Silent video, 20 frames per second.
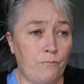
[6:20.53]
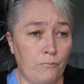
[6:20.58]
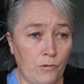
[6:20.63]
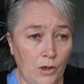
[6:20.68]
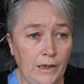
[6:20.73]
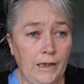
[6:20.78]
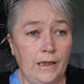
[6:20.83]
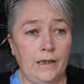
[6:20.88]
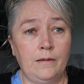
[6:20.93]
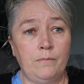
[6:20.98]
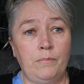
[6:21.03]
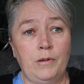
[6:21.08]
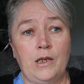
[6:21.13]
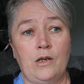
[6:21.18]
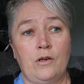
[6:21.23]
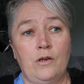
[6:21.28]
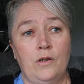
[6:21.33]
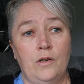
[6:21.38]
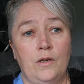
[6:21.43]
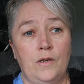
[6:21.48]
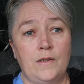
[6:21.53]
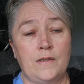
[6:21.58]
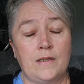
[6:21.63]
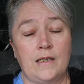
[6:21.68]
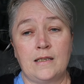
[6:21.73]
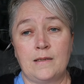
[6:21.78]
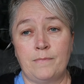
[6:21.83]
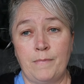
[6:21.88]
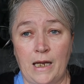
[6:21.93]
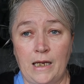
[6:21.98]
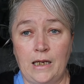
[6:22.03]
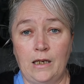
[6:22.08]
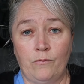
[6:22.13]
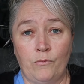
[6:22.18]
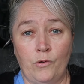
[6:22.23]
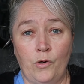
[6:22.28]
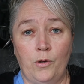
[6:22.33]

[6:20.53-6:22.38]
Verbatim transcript: brilliant because it's making